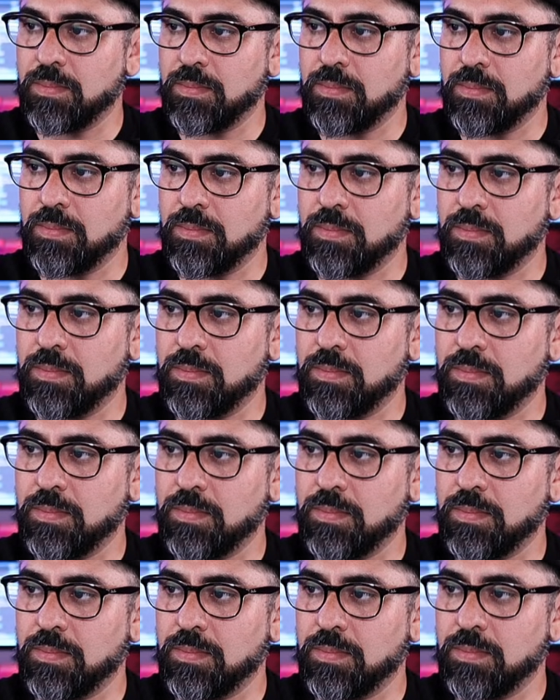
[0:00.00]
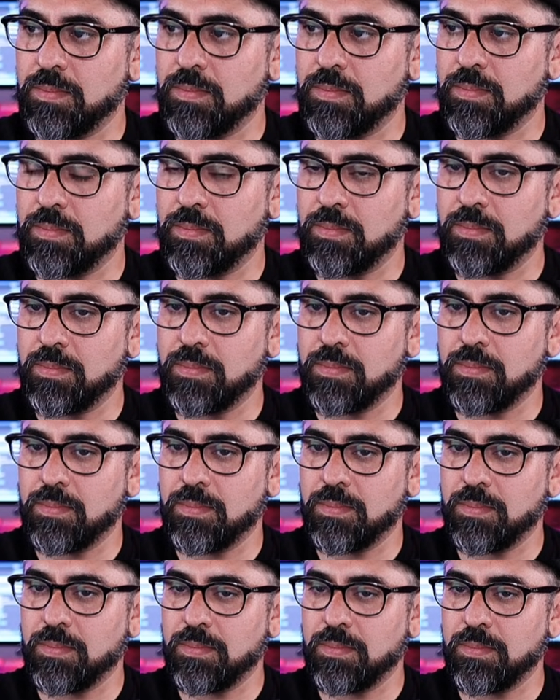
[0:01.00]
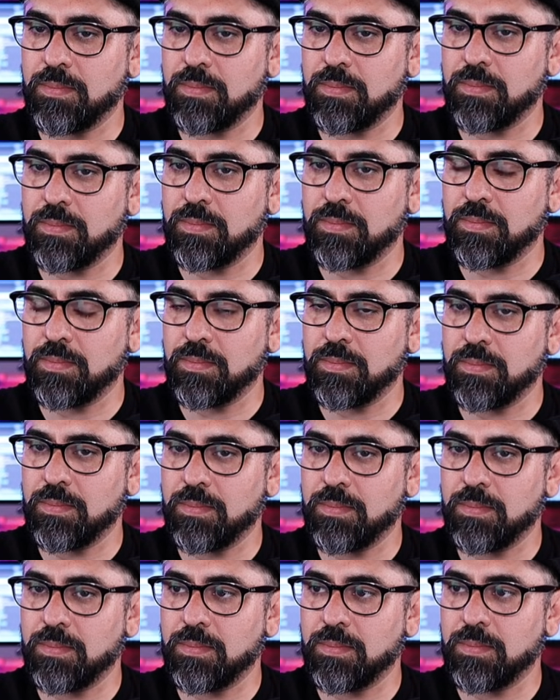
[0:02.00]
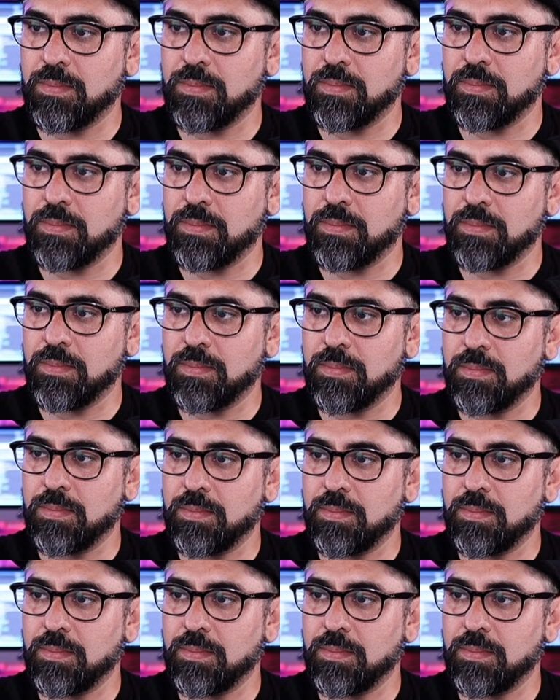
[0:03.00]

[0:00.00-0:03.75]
(no one is talking)